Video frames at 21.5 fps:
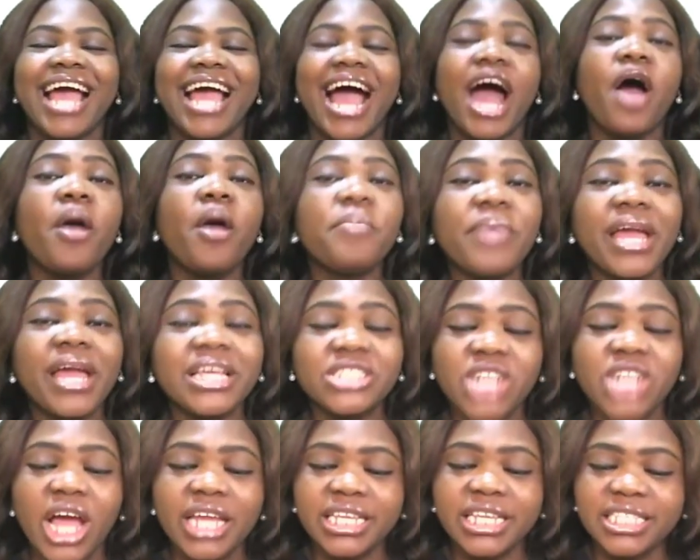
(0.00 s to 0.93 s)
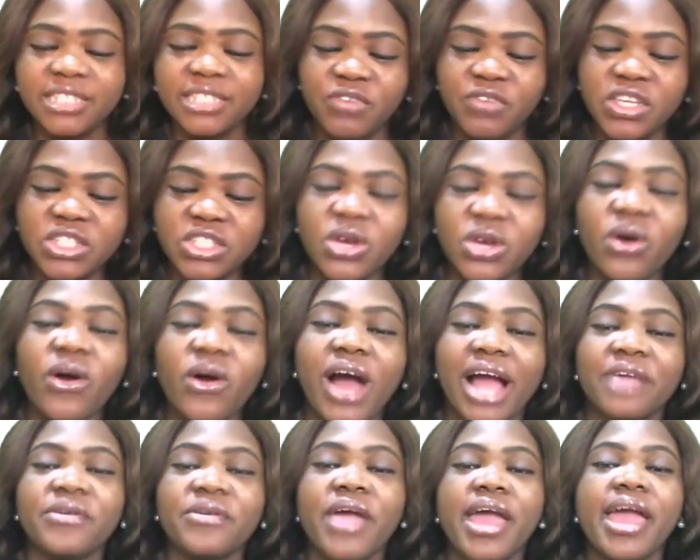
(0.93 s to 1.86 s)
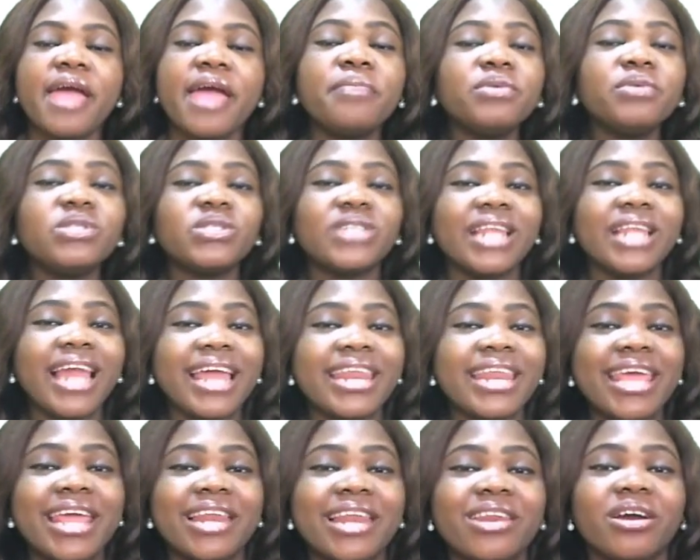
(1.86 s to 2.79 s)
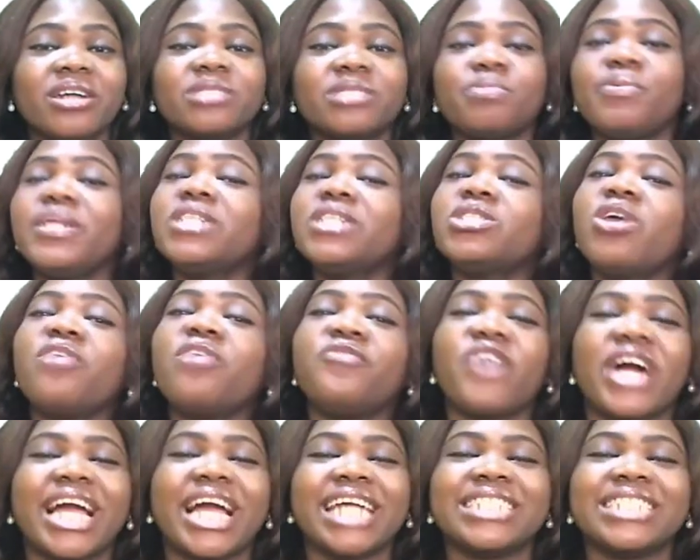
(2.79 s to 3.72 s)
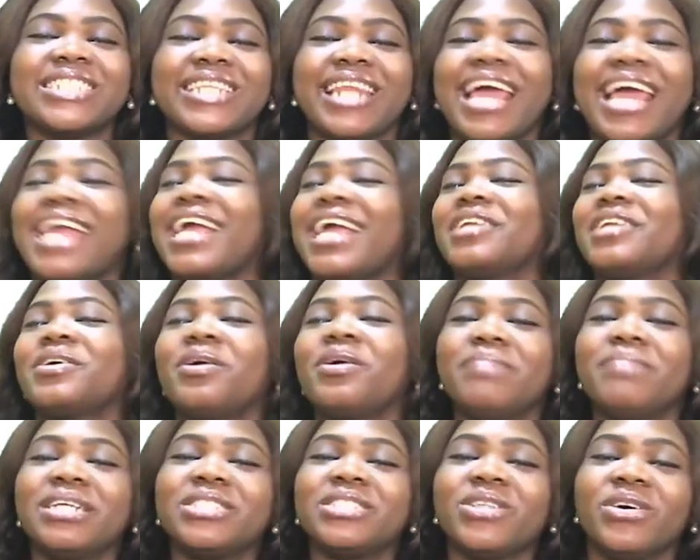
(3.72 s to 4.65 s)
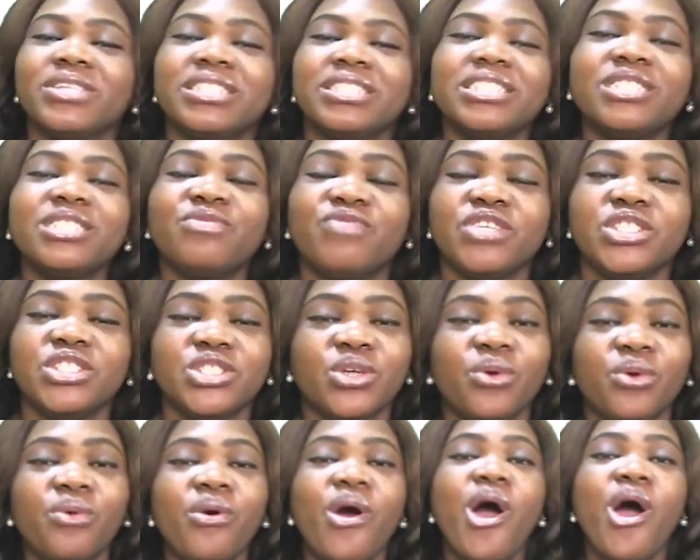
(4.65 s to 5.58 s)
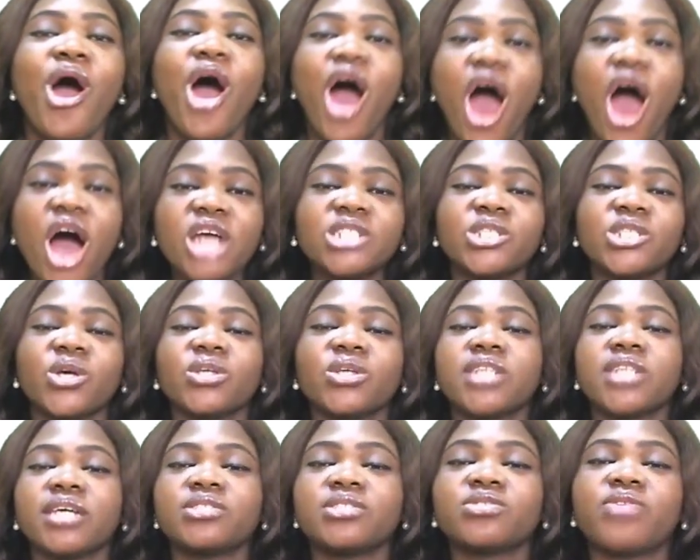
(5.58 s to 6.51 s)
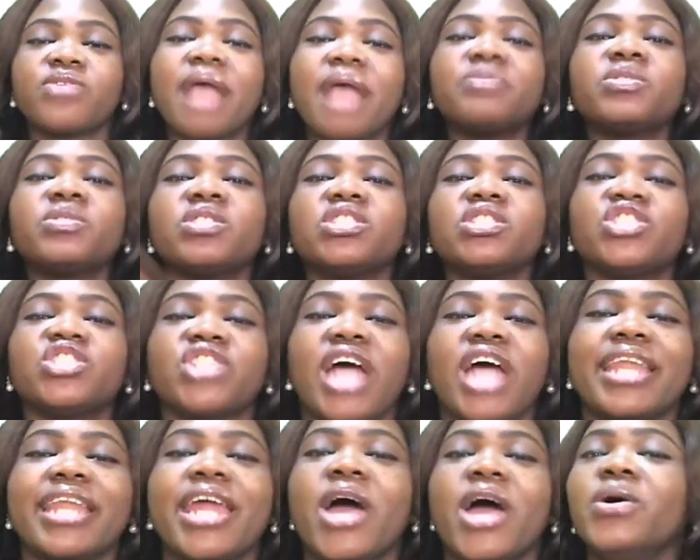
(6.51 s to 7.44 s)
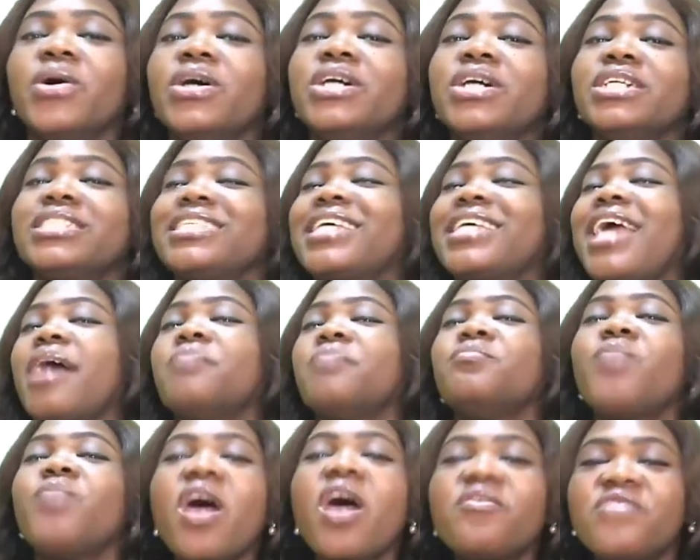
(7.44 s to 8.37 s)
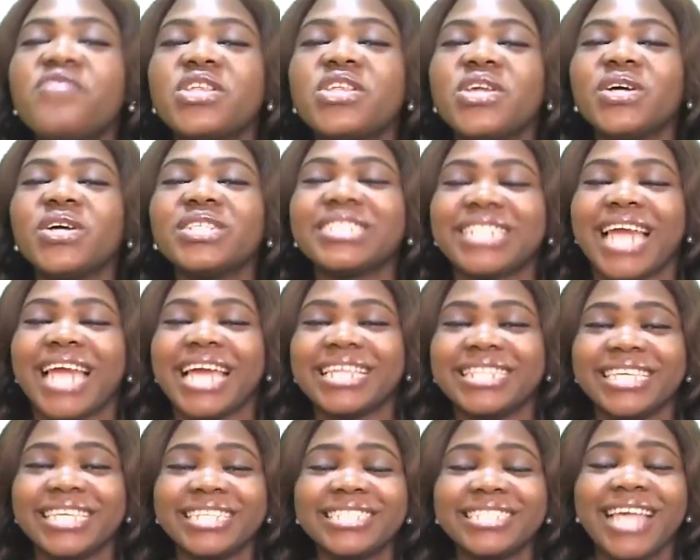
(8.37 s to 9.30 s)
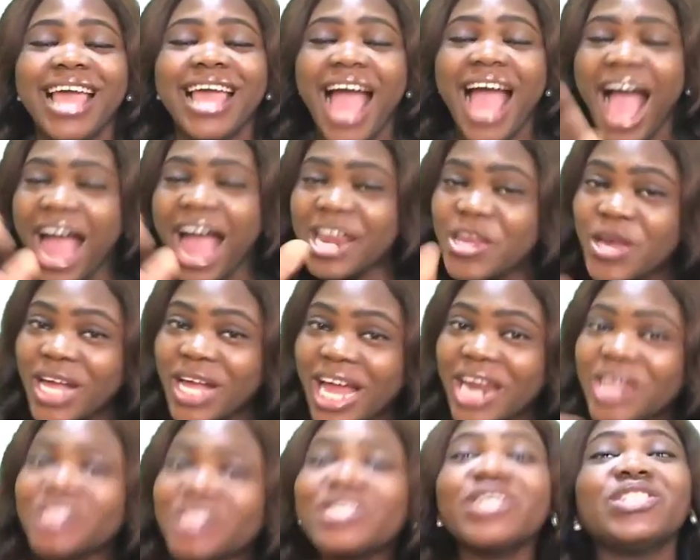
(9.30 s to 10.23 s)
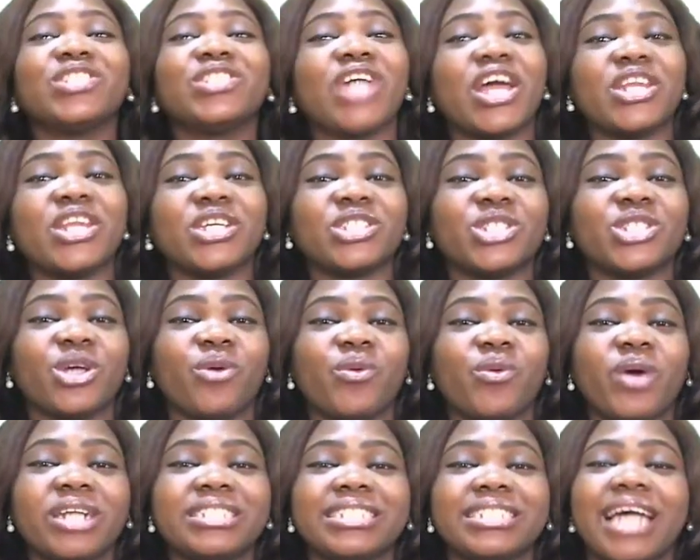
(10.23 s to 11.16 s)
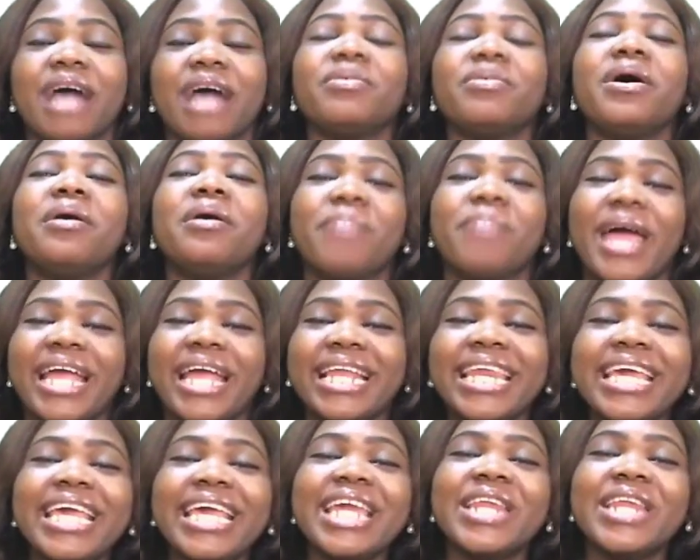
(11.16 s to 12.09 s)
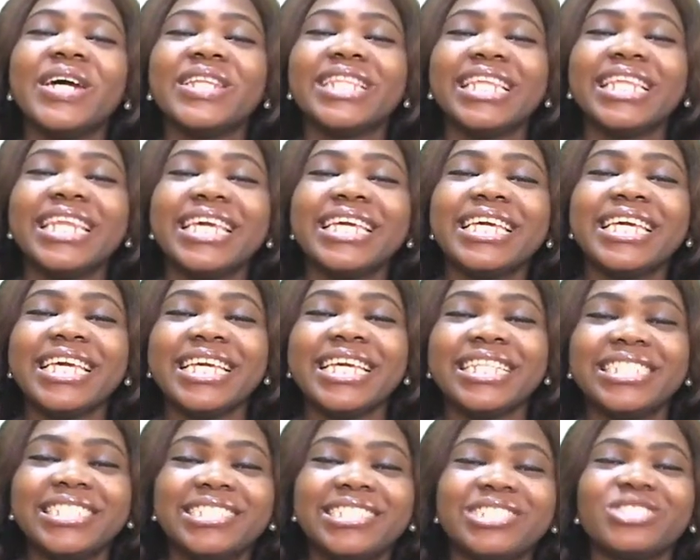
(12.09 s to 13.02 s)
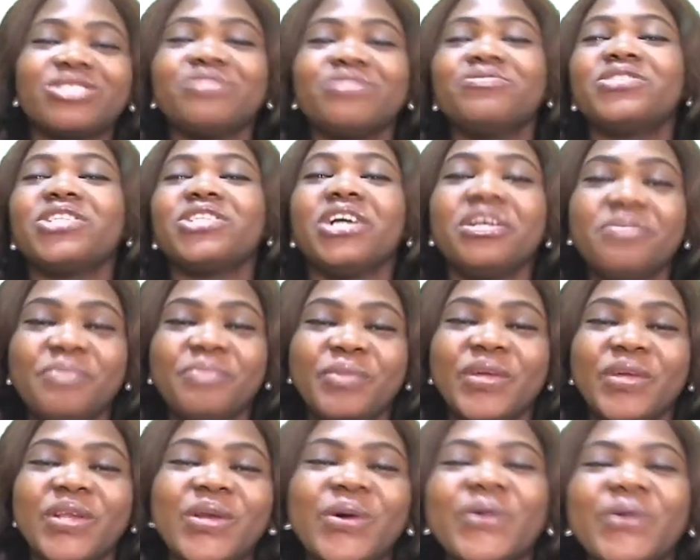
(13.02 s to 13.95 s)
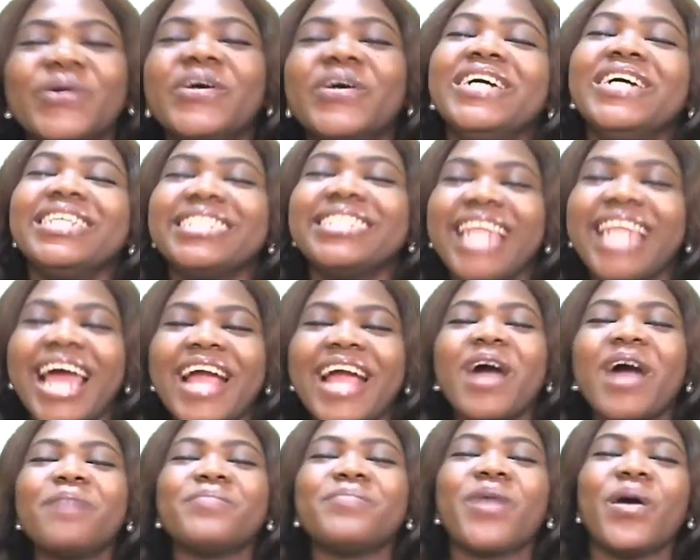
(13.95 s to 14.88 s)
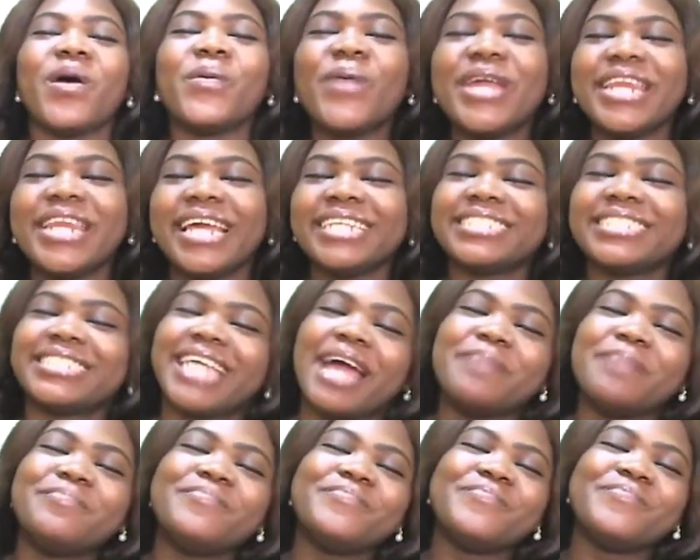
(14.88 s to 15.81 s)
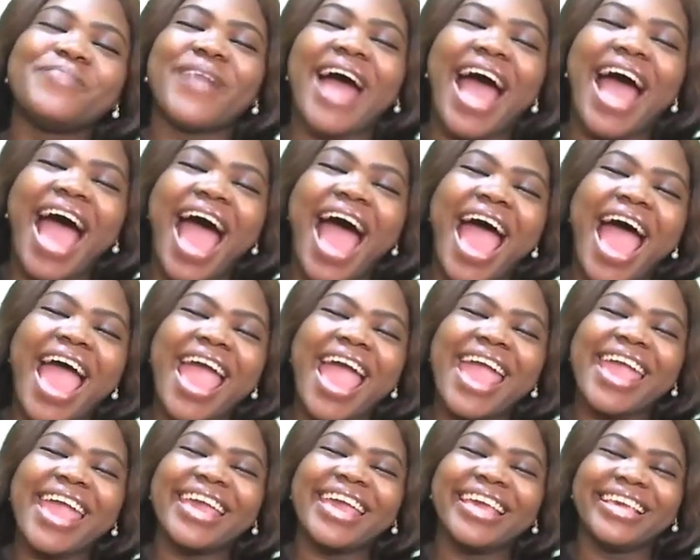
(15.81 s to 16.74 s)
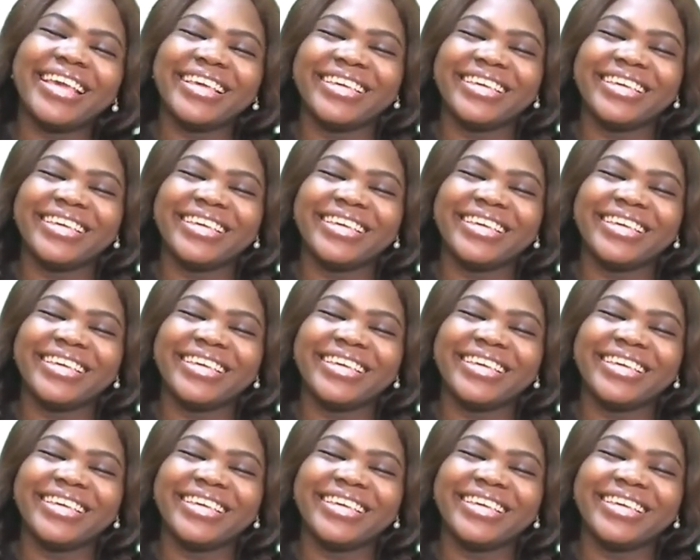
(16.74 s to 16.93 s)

I hope you enjoyed this video and you're able to learn a lot. Please don't forget to like and comment on this video. Also, subscribe to this channel to get more videos like this. And you can also join us on WhatsApp by clicking on the link in the description below. Till I come your way next time. Bye.